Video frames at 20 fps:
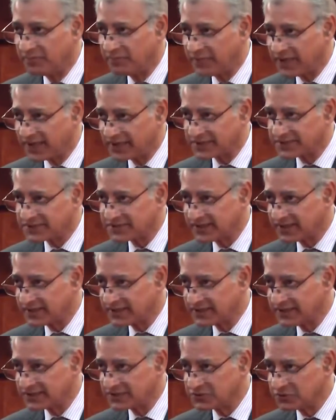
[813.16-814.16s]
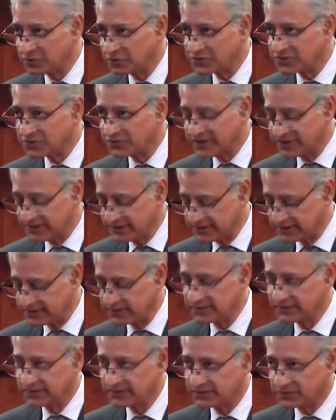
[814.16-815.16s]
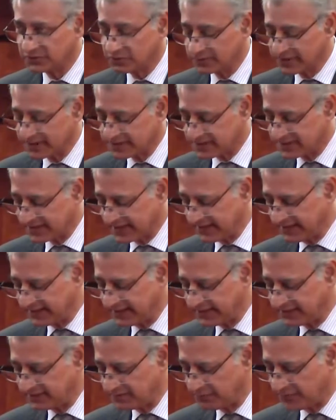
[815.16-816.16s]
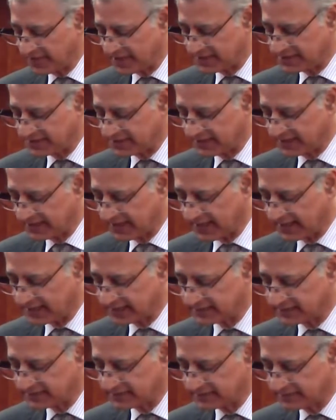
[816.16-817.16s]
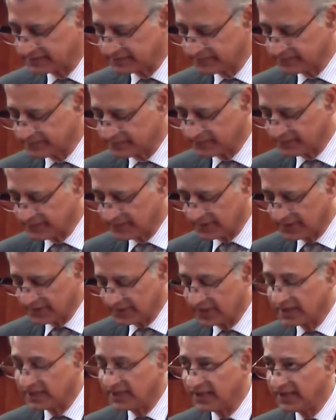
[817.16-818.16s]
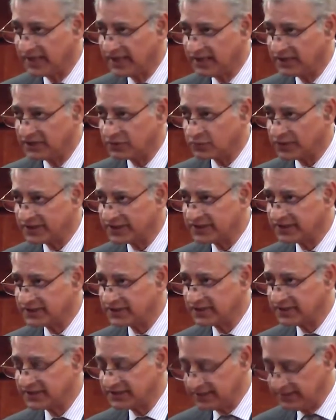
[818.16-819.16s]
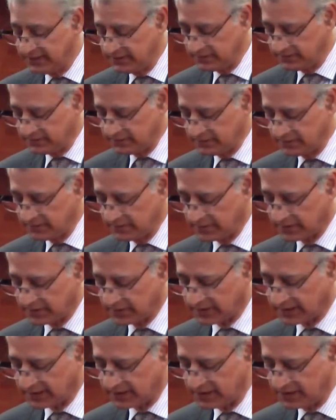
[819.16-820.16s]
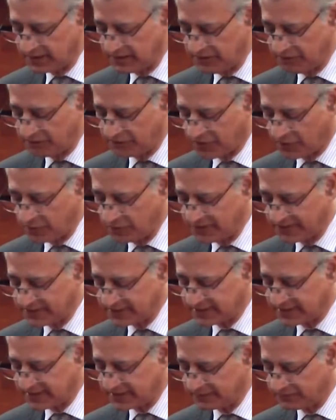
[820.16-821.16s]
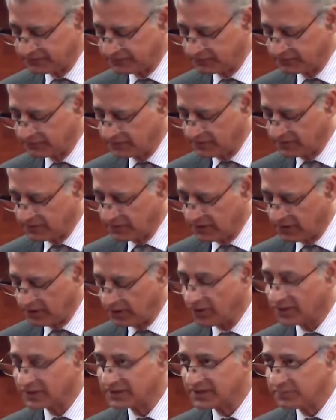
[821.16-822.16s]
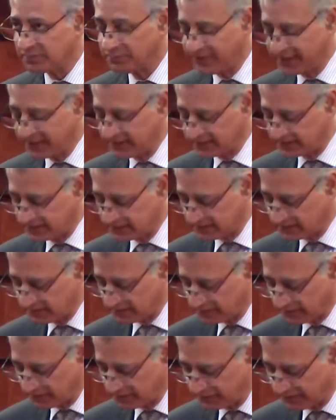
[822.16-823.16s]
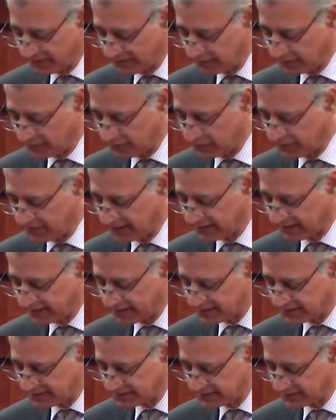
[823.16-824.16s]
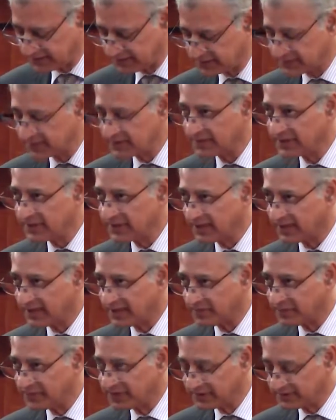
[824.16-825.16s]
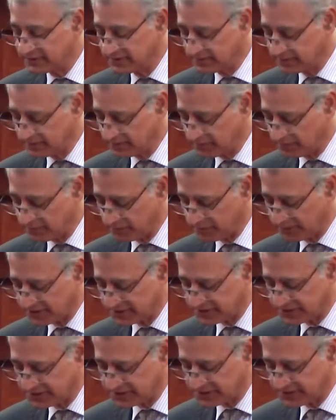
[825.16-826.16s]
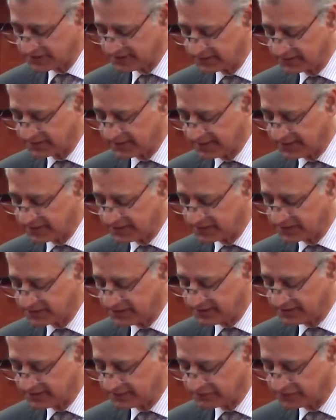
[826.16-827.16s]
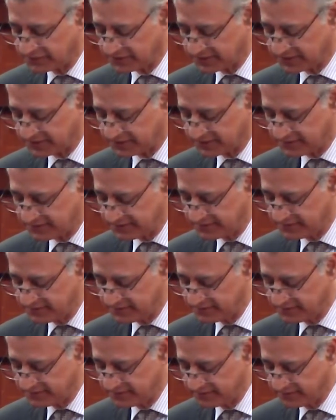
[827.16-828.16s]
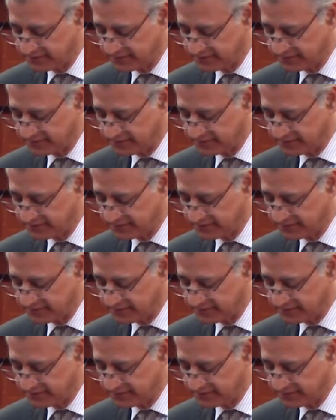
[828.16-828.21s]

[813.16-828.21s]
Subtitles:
Pakistan is no stranger to this delicate balancing act. In 2013, the country found itself on the brink of an economic crisis amid persistent energy deficiencies,